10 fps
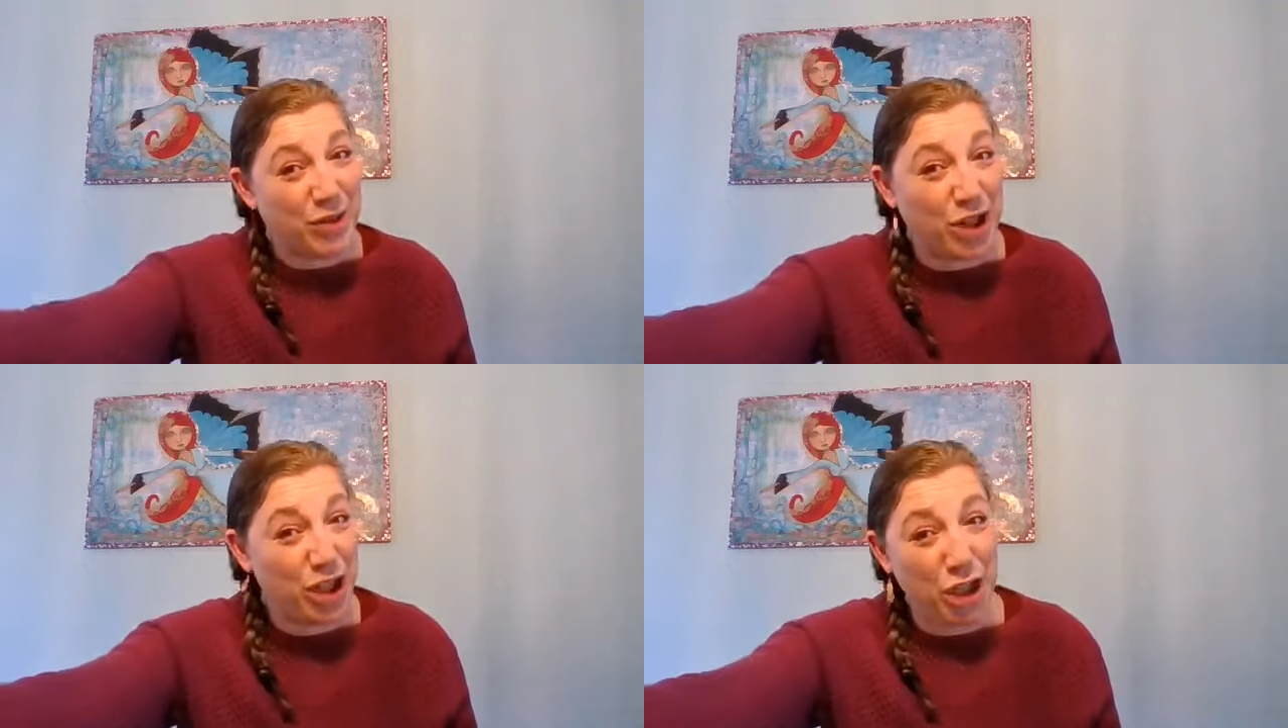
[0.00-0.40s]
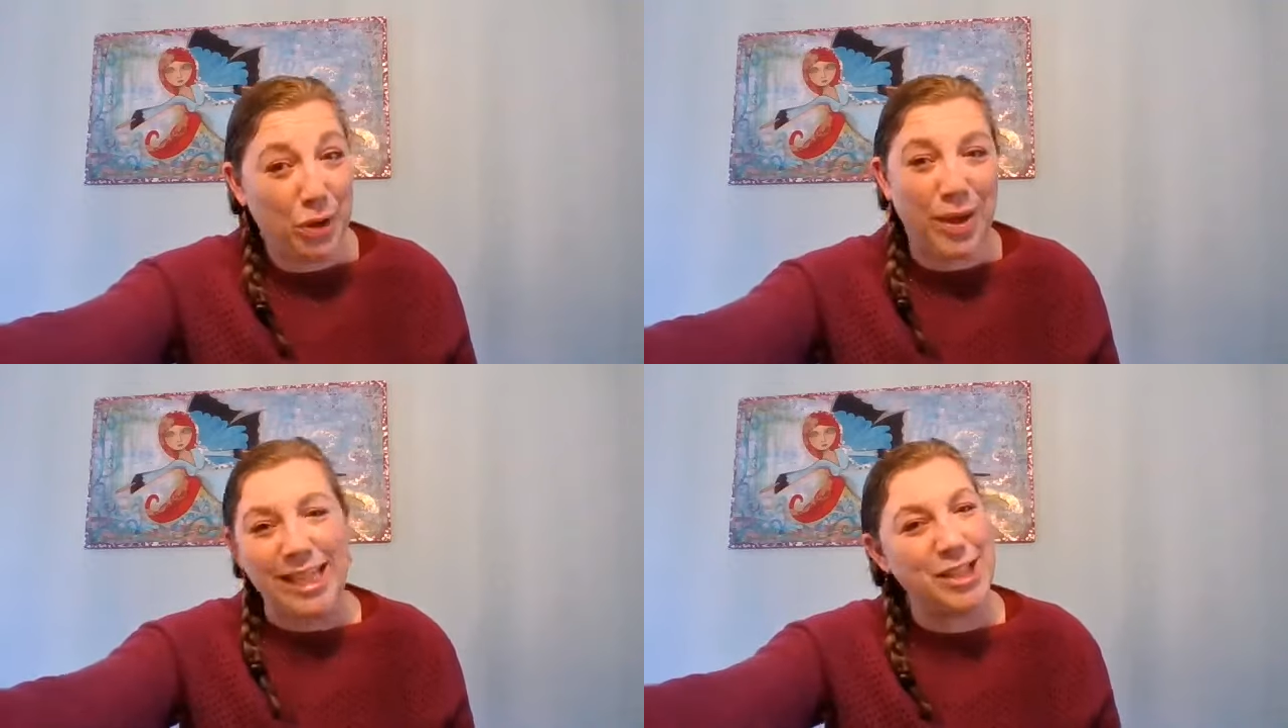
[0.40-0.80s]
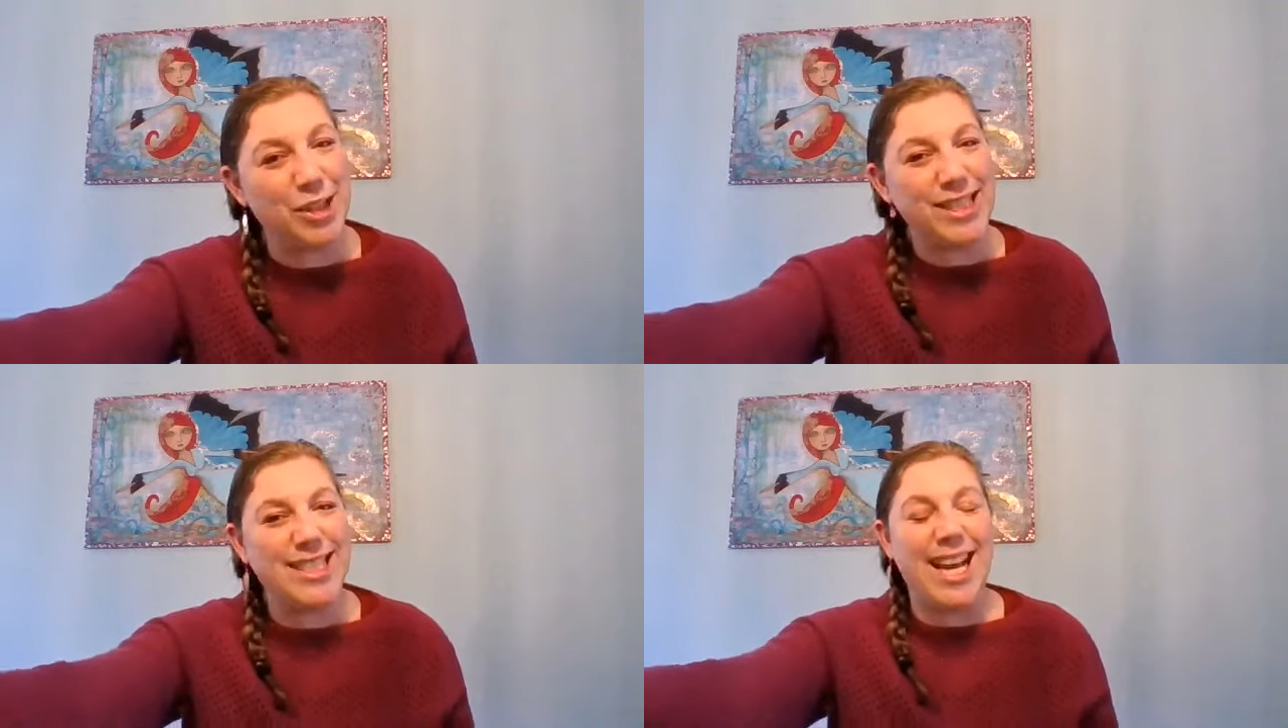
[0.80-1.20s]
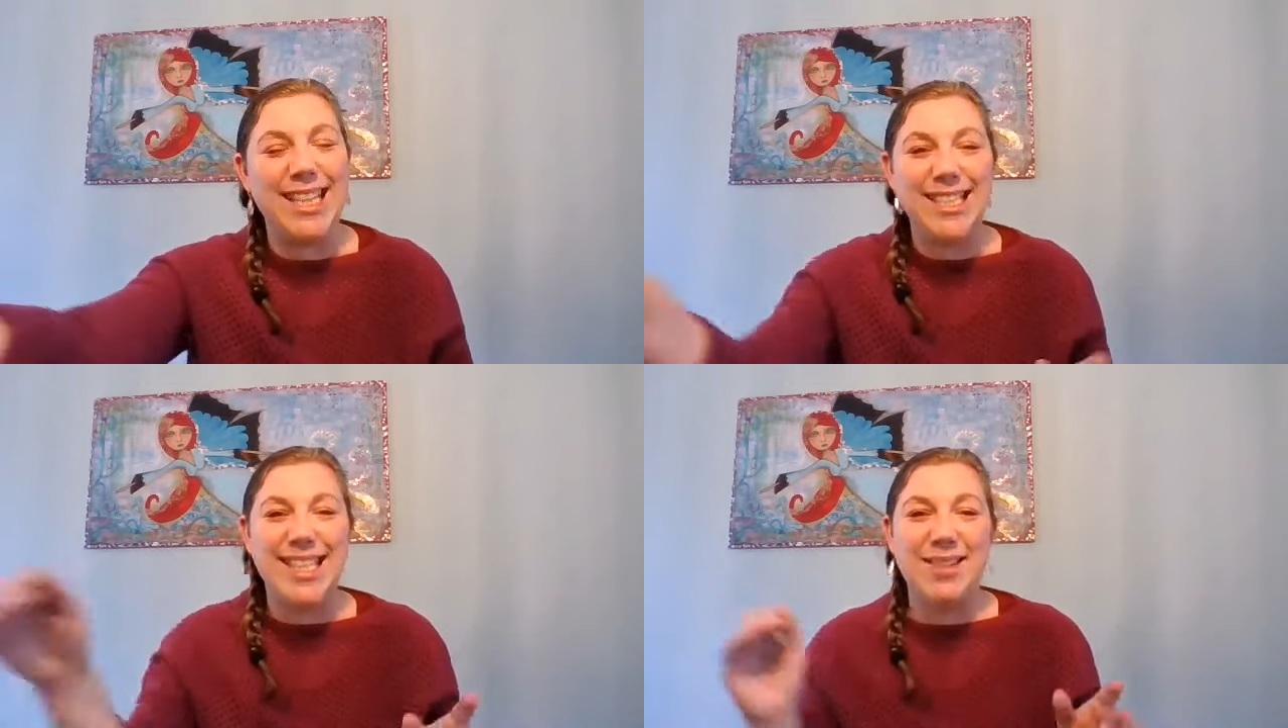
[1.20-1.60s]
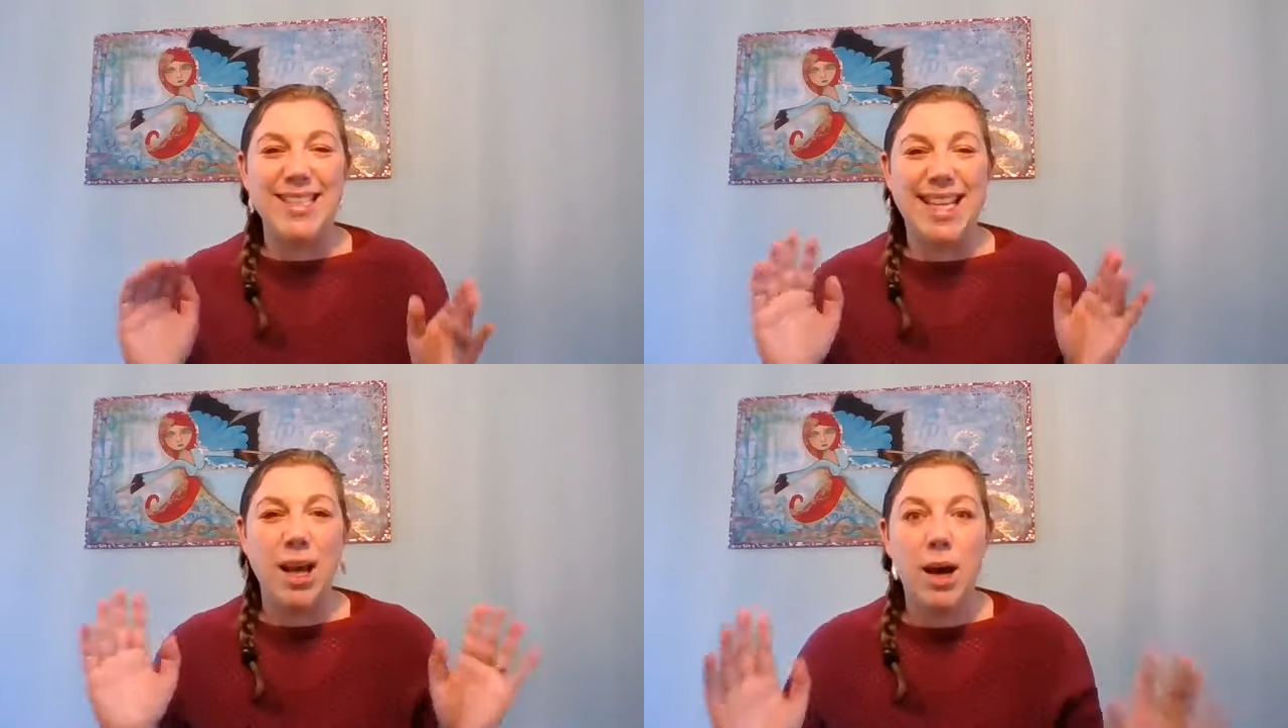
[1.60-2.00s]
for you at your desk. I was
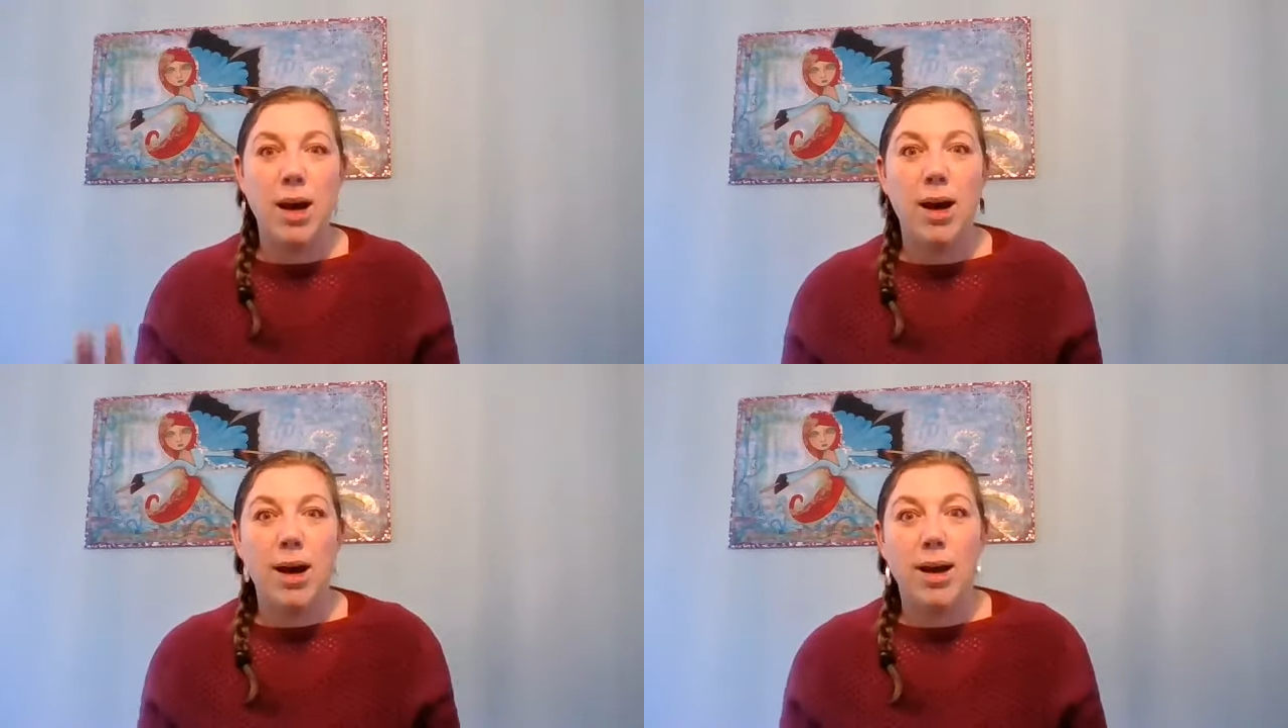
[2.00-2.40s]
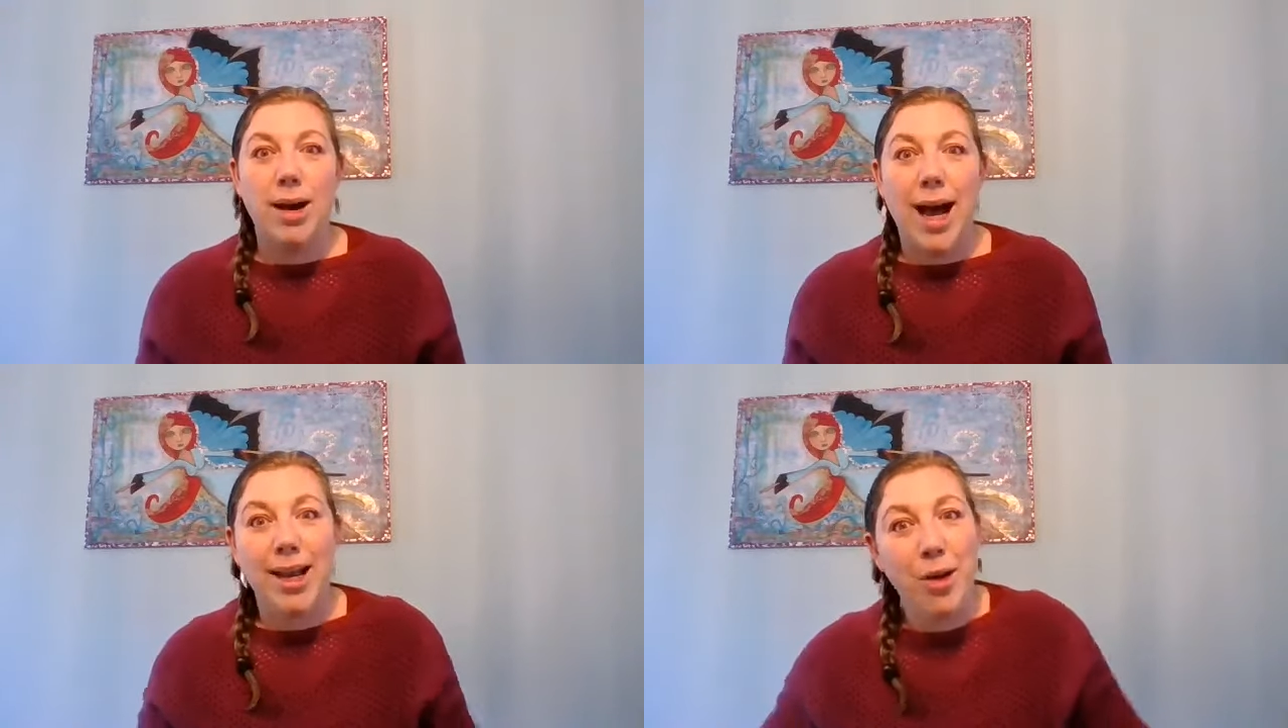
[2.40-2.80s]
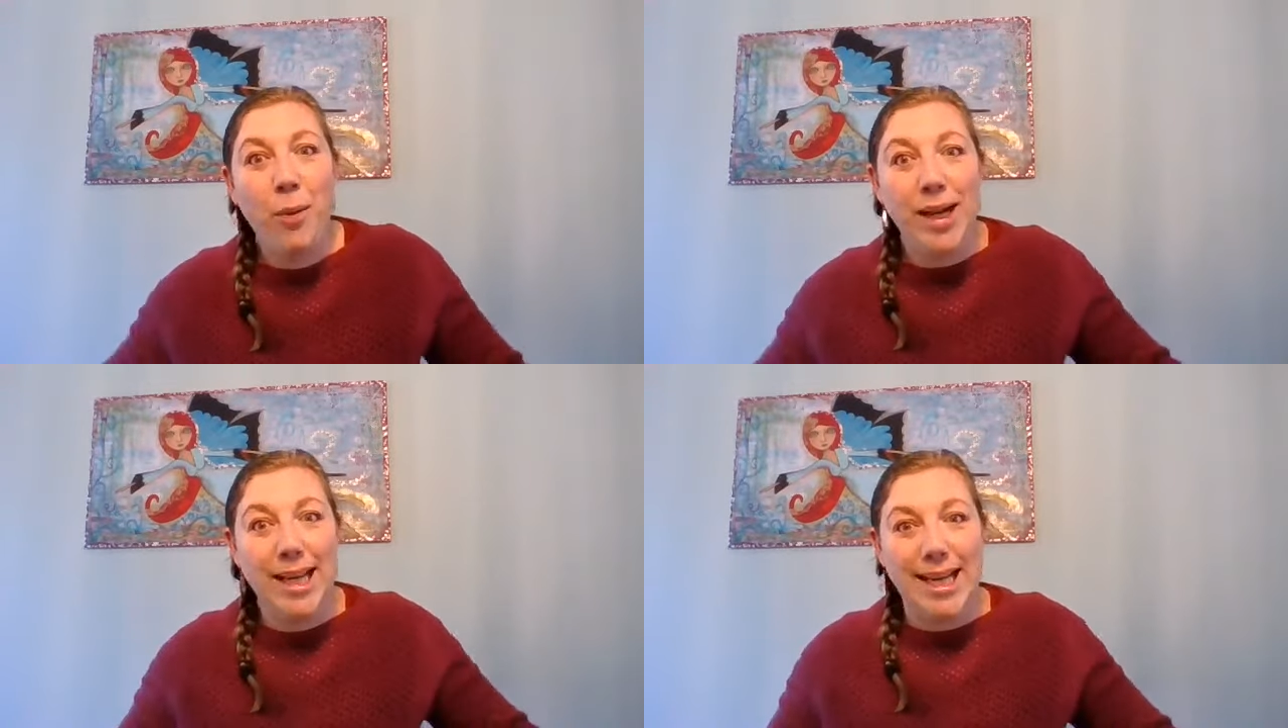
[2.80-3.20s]
like, oh, I know what it is.